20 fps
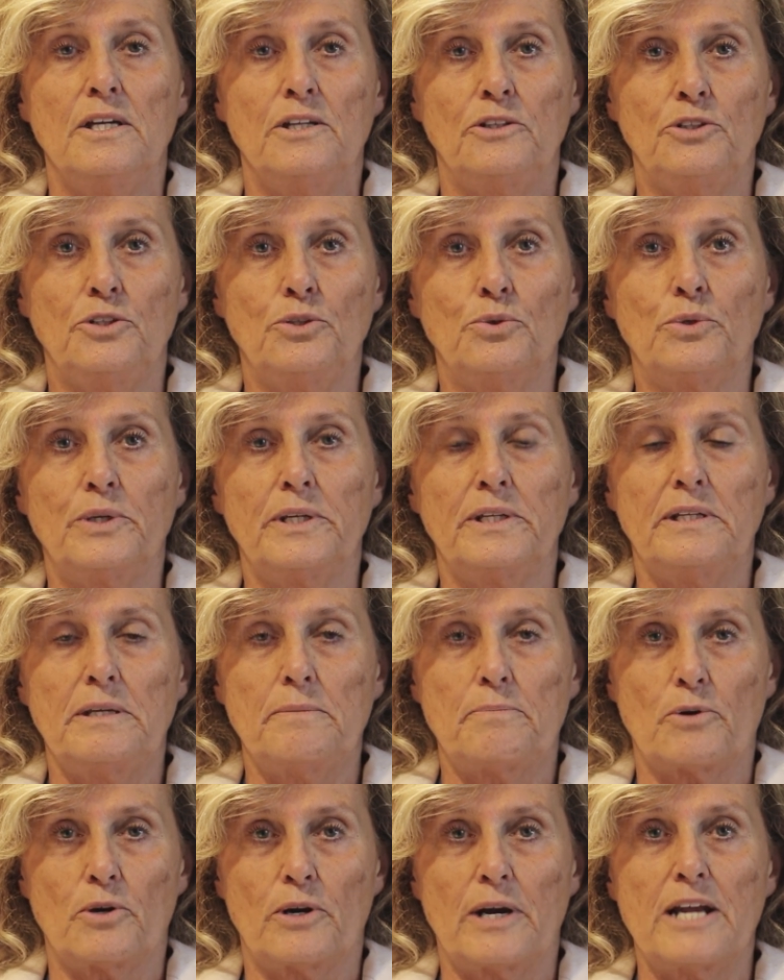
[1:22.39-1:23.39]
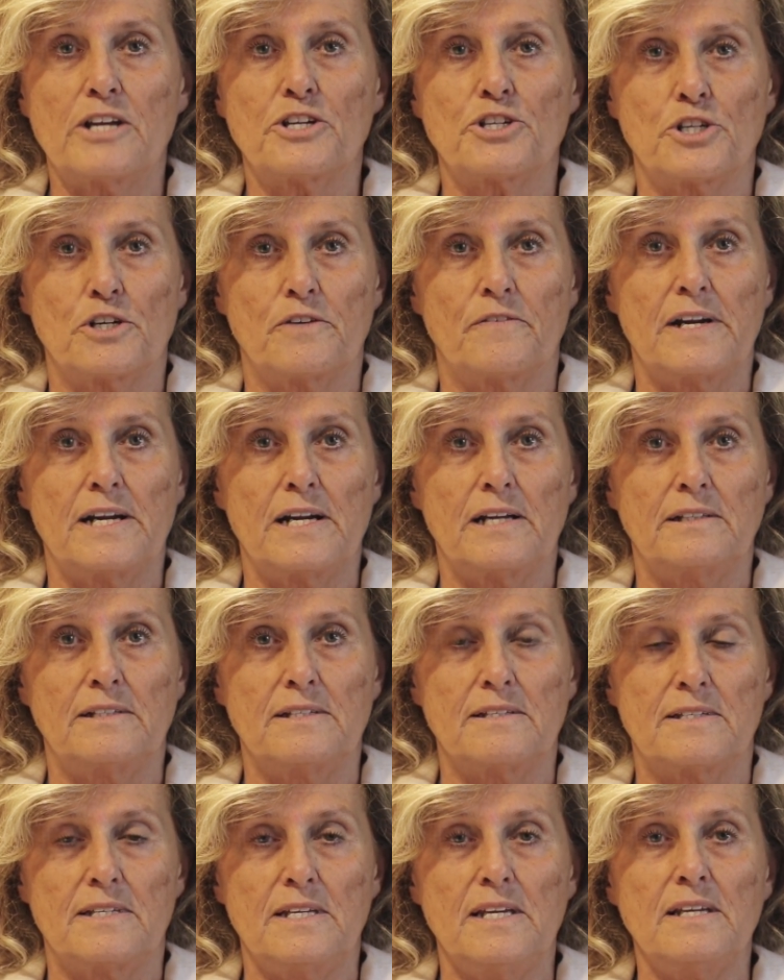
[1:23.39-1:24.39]
during the progression of renal
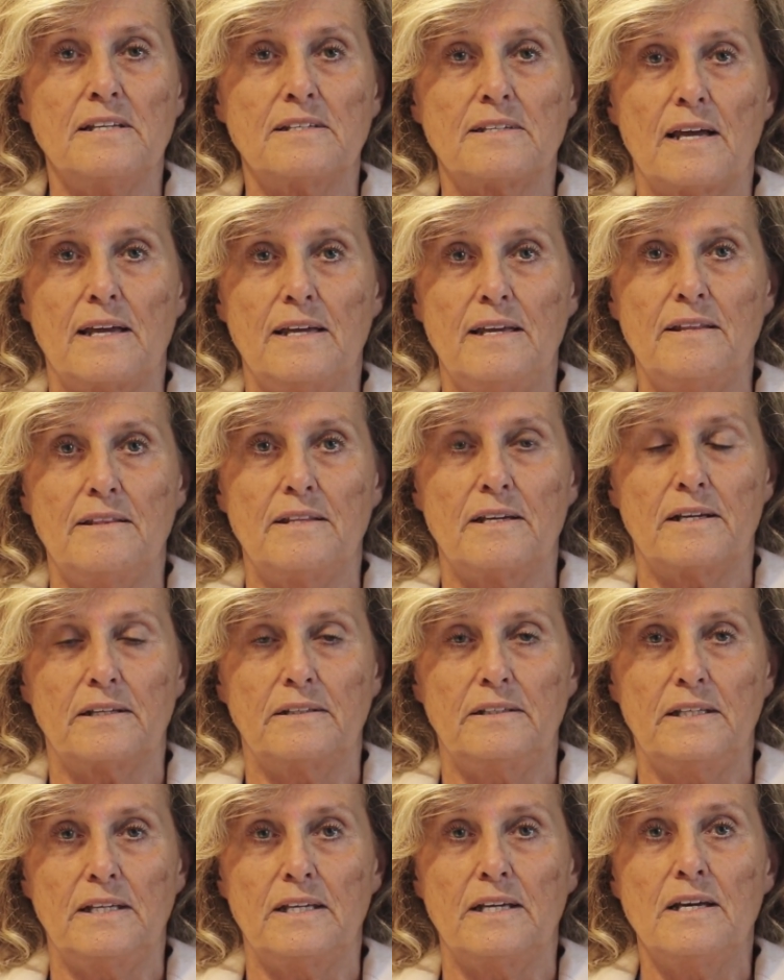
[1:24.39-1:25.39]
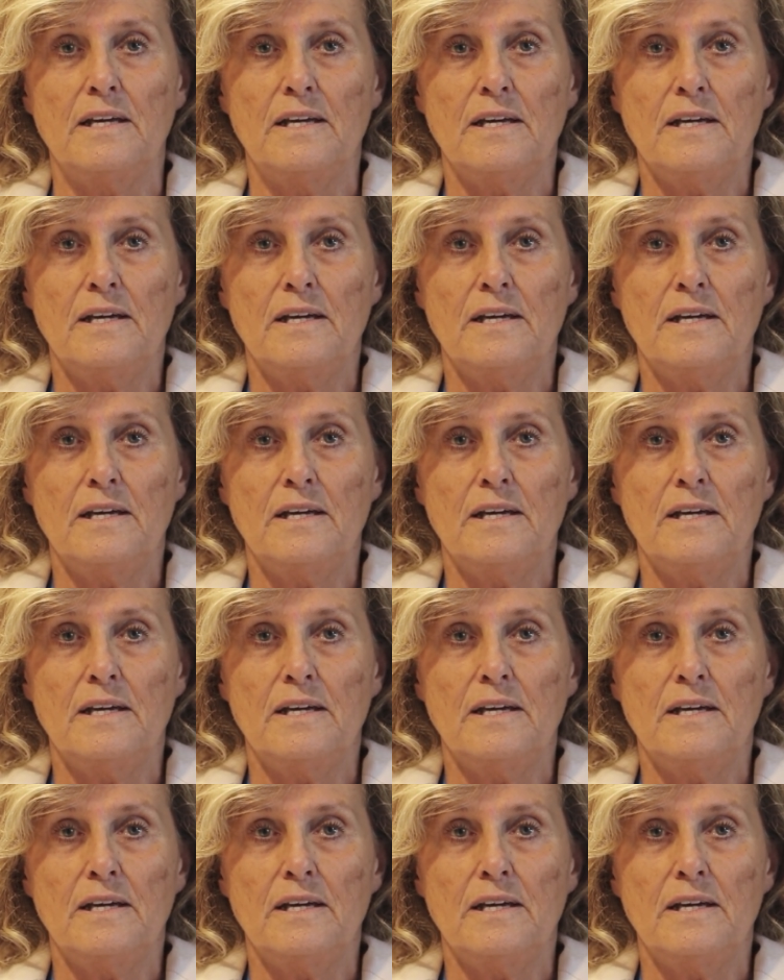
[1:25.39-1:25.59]
disease, either the